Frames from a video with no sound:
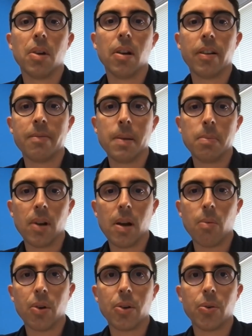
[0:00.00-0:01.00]
A lot of people are
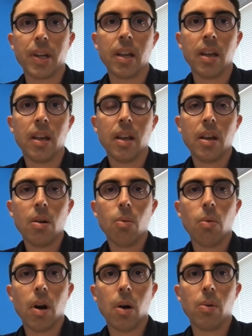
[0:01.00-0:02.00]
wondering
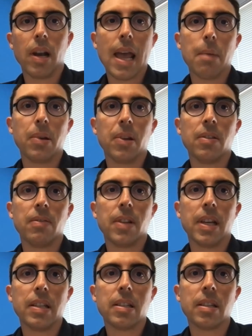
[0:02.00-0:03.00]
what will happen of
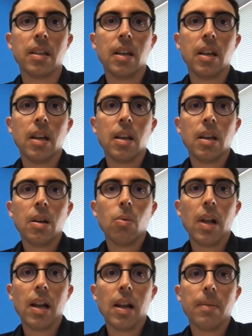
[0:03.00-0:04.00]
this.
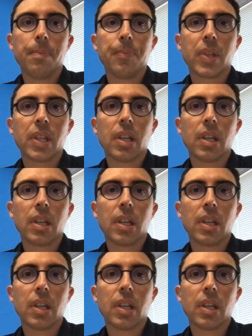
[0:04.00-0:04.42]
Well,